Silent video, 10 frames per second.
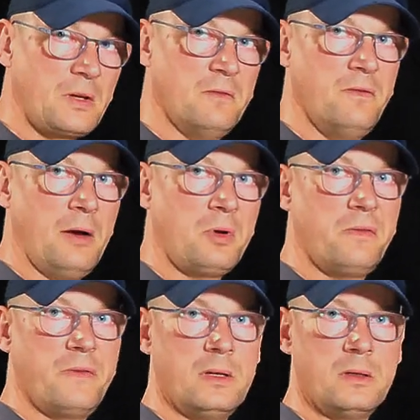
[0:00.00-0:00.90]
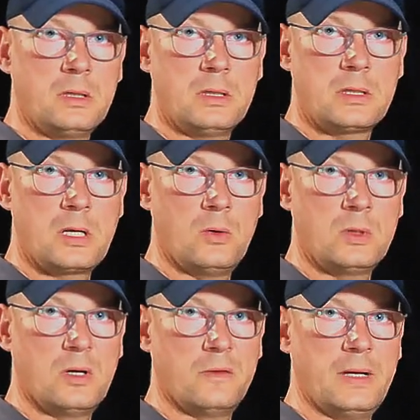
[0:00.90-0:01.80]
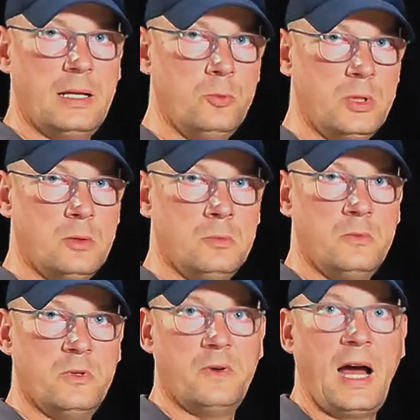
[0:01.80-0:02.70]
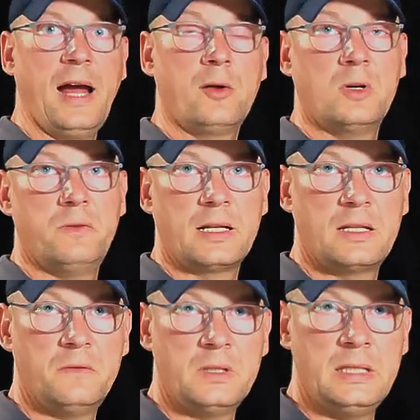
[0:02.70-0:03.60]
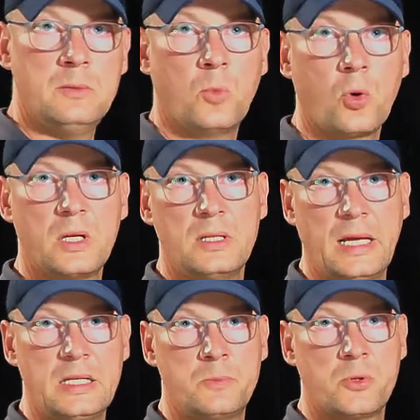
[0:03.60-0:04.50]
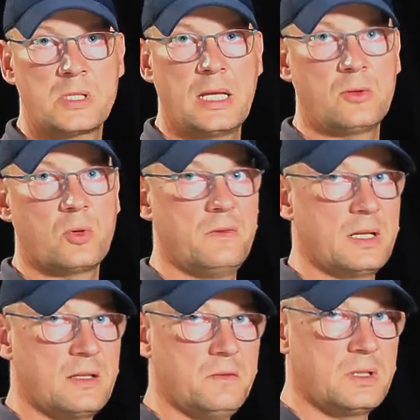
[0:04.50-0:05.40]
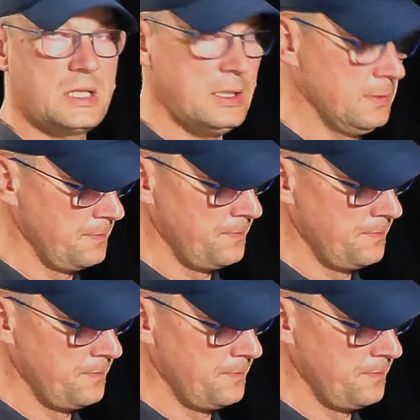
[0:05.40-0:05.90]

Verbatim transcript: a very thin coat of aluminum with a high reflectivity, more than 90% reflectivity.